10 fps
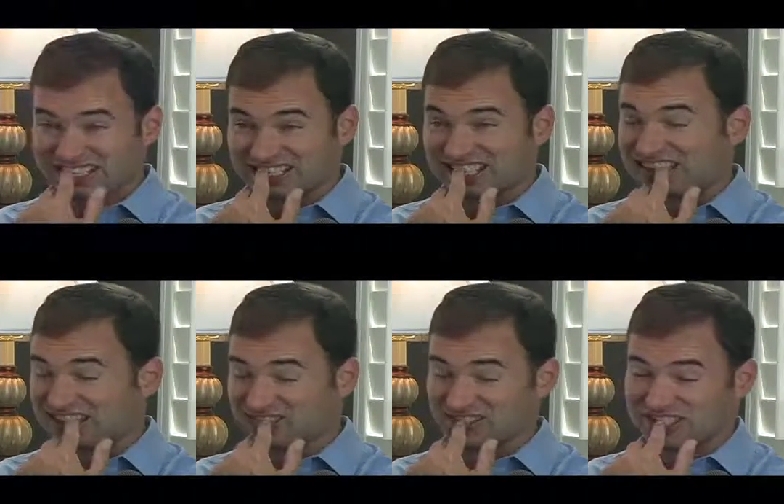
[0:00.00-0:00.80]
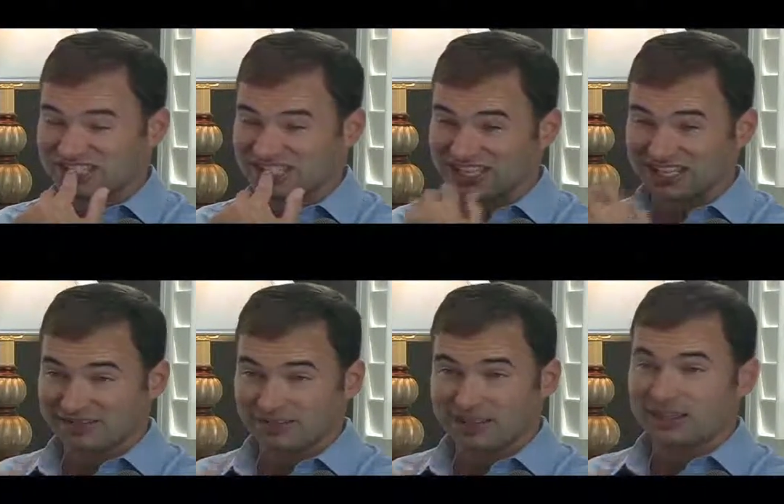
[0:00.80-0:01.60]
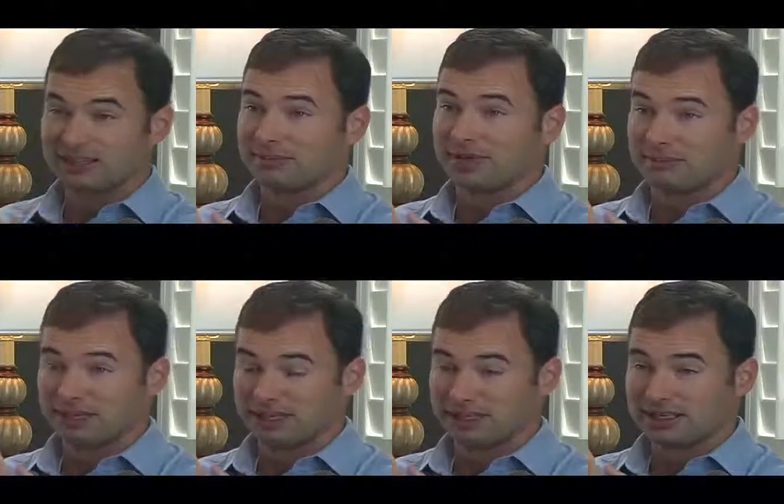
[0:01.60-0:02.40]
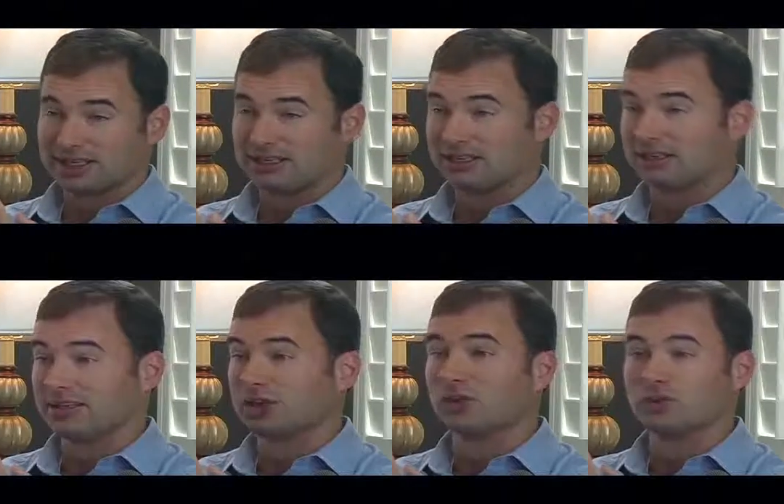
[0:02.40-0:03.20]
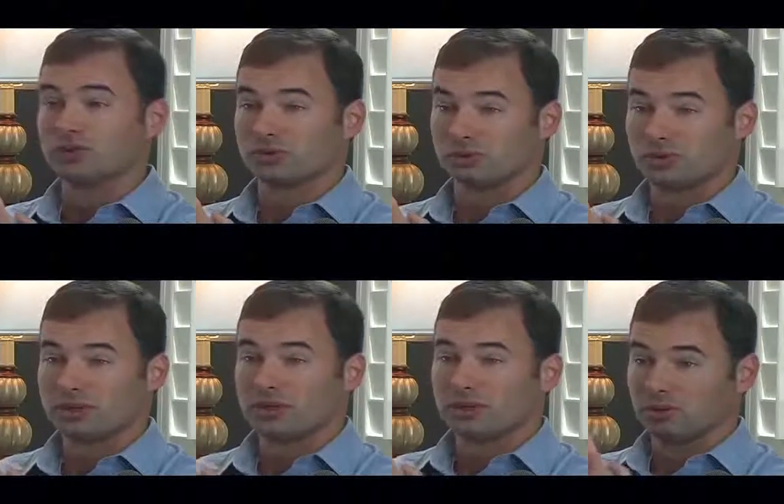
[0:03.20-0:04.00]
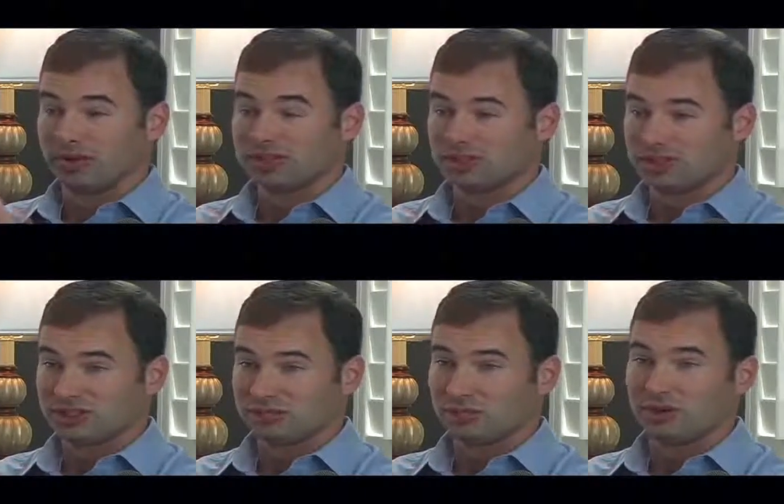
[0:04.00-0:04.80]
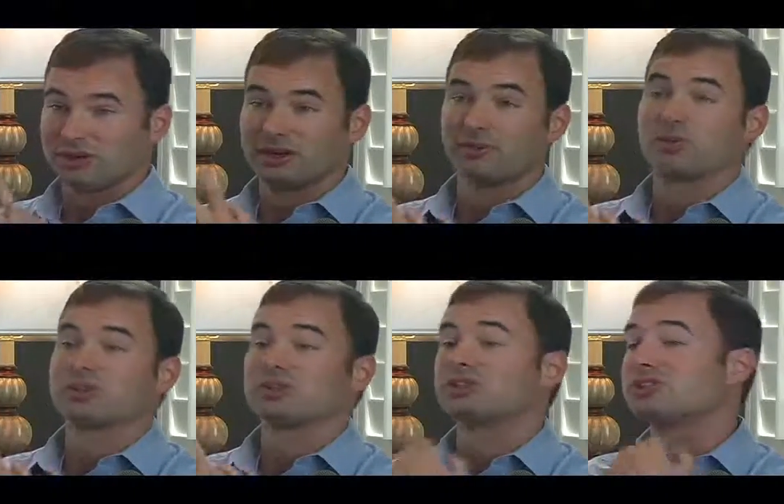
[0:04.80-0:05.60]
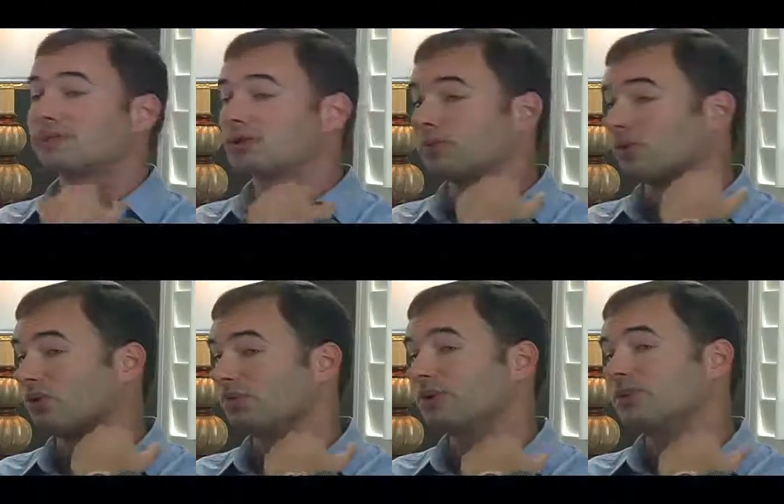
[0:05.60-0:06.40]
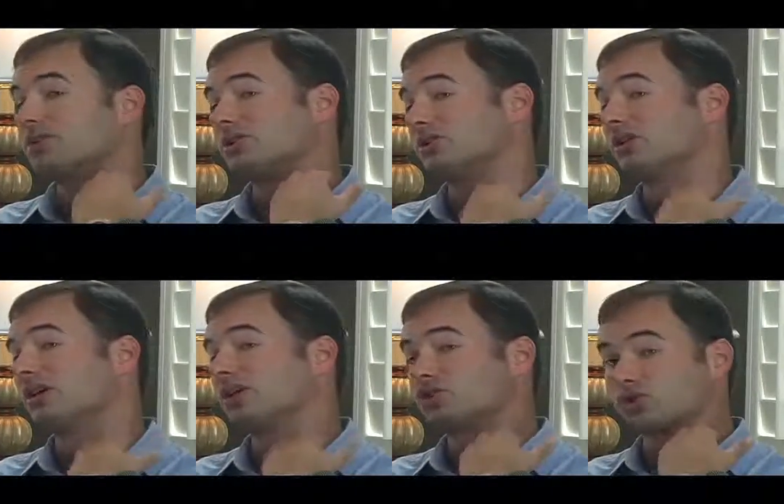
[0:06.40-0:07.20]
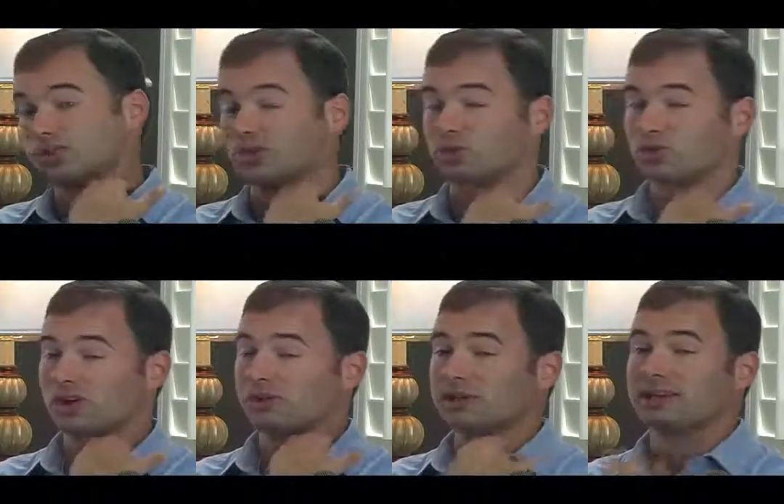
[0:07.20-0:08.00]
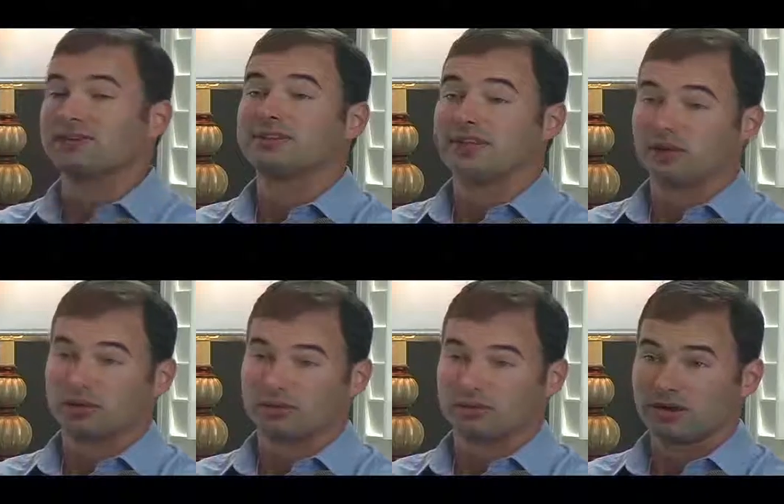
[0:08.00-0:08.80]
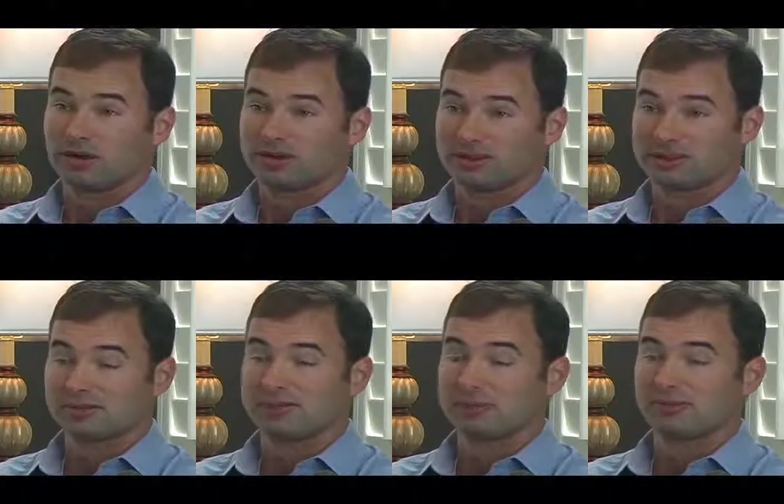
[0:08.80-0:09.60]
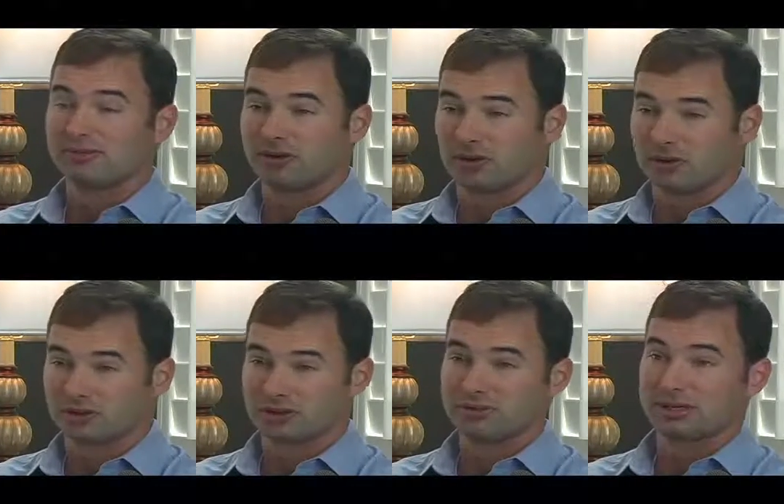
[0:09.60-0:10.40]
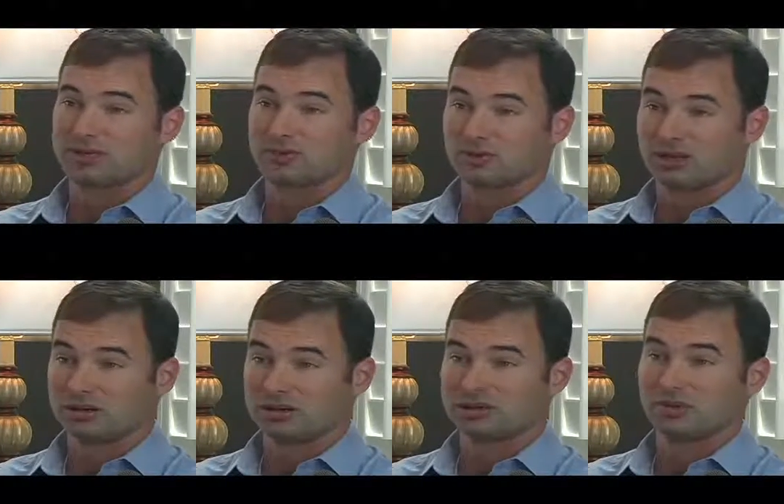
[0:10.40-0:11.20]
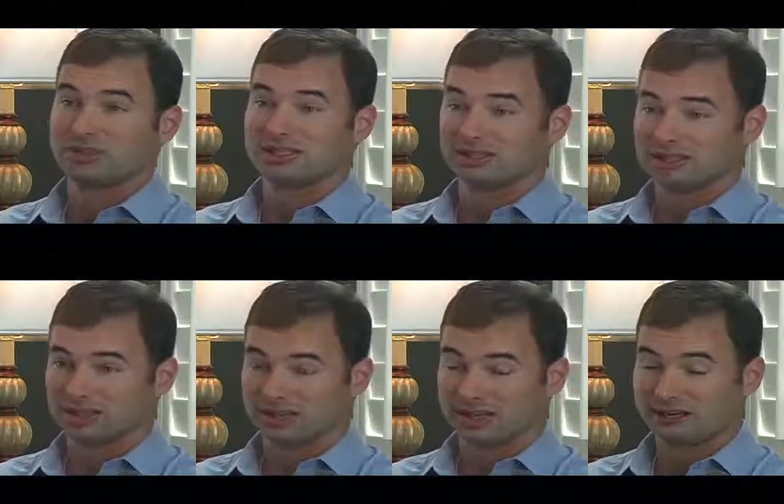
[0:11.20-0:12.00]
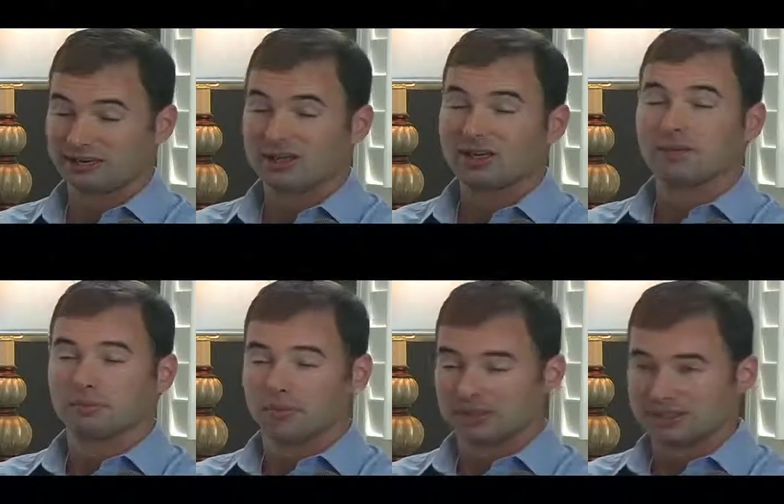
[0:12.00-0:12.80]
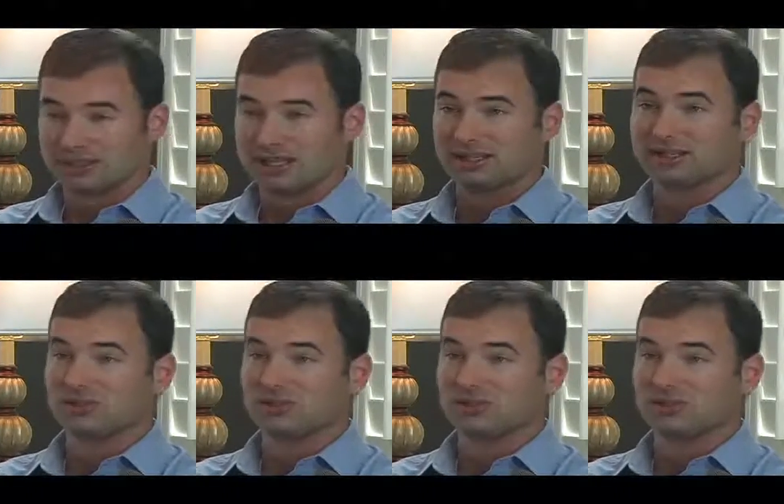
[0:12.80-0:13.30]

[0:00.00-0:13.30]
incise their teeth in, they may be in a occlusal relationship where they're more susceptible to dental trauma if they are involved in some type of fall or some type of trauma. So we tend to see a lot of broken teeth in